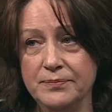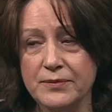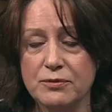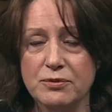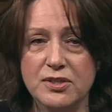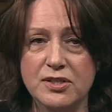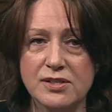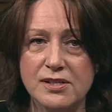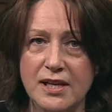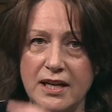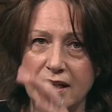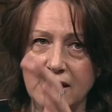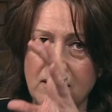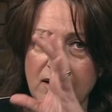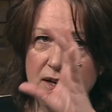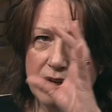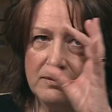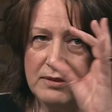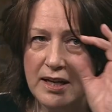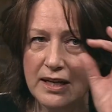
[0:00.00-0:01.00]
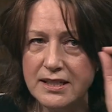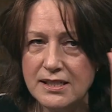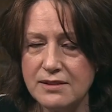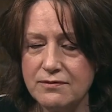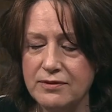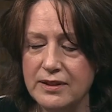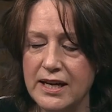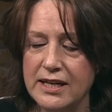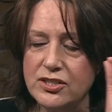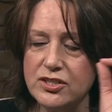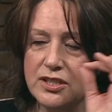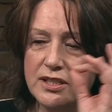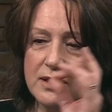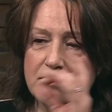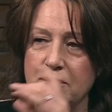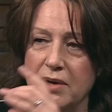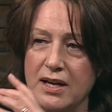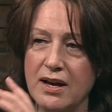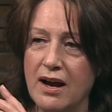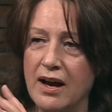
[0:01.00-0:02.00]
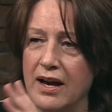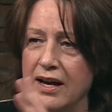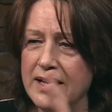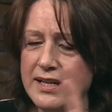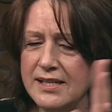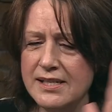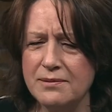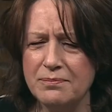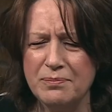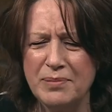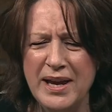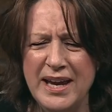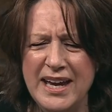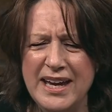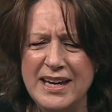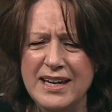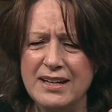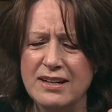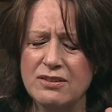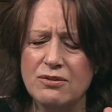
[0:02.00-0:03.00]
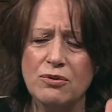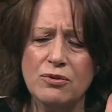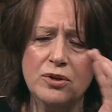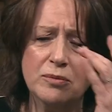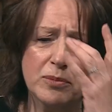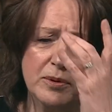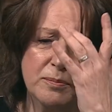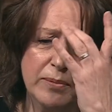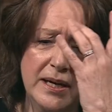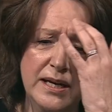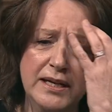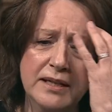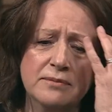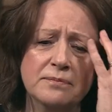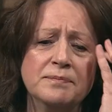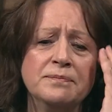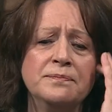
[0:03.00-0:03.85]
which is like a lot of lights flashing in my eyes, pain, horrible pain.